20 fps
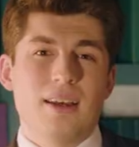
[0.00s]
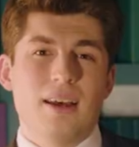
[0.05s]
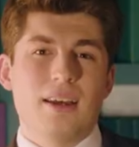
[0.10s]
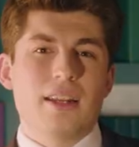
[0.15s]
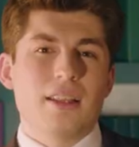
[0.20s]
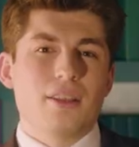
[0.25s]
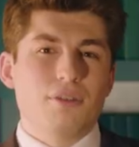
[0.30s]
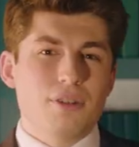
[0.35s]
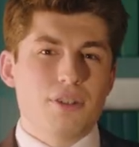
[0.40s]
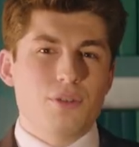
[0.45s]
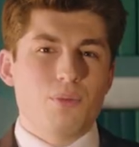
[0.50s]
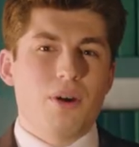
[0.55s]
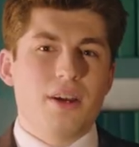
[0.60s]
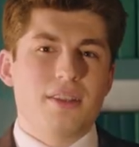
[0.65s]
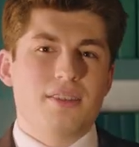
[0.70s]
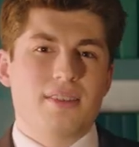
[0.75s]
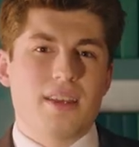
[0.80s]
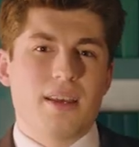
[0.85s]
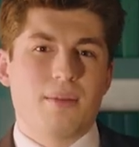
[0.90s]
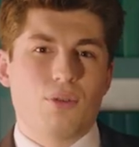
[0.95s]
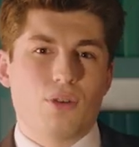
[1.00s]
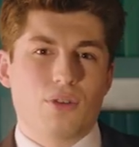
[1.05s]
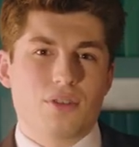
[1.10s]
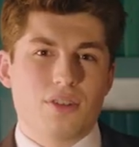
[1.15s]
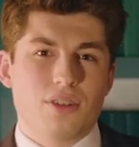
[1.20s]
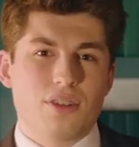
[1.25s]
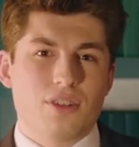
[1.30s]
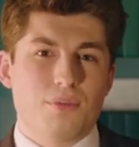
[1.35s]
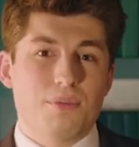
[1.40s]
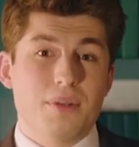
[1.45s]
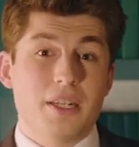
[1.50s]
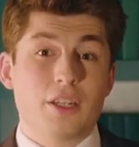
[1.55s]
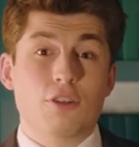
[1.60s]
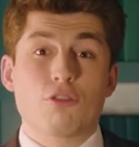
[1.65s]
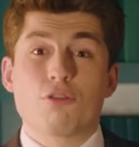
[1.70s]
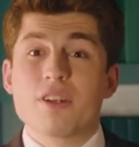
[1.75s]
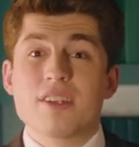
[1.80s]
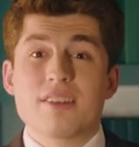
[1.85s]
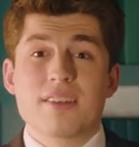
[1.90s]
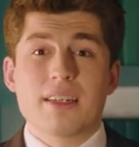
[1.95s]
Another reason why the Sandbox has been
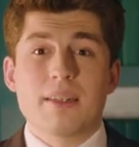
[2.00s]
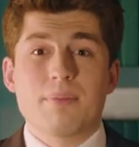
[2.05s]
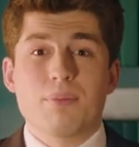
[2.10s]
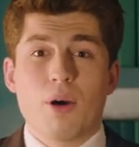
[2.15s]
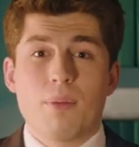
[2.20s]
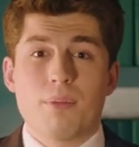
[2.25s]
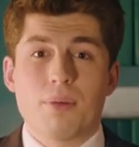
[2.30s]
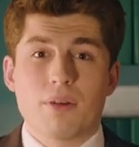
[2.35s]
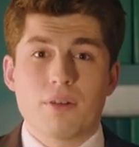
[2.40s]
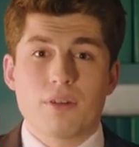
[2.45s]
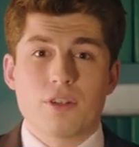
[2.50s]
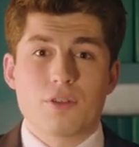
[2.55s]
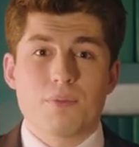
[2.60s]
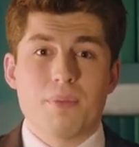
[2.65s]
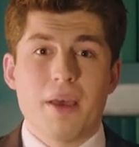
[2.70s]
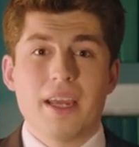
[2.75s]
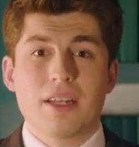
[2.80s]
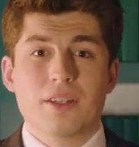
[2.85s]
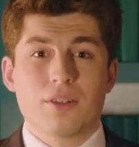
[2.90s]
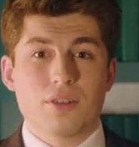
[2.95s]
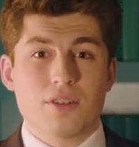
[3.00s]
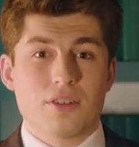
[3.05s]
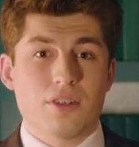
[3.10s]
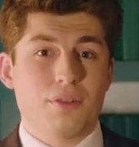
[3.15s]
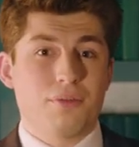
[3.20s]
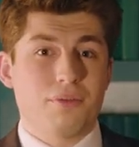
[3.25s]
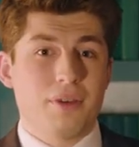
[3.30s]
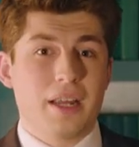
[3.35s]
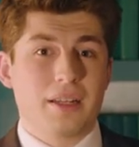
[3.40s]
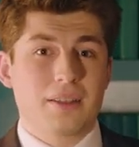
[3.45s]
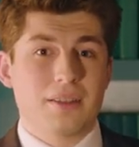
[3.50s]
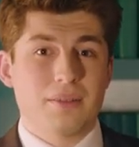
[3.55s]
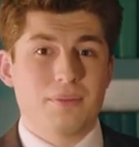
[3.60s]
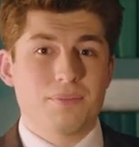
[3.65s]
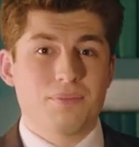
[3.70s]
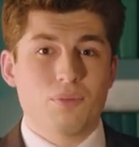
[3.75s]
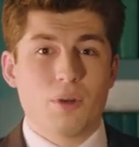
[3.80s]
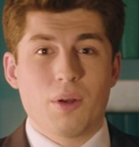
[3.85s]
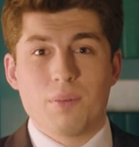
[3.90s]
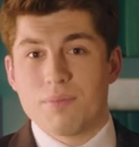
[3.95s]
increasingly popular is pegged onto the fact that,
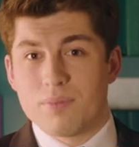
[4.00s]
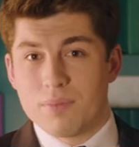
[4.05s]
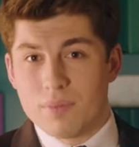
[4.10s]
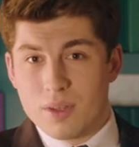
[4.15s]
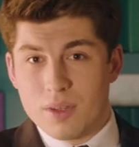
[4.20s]
well,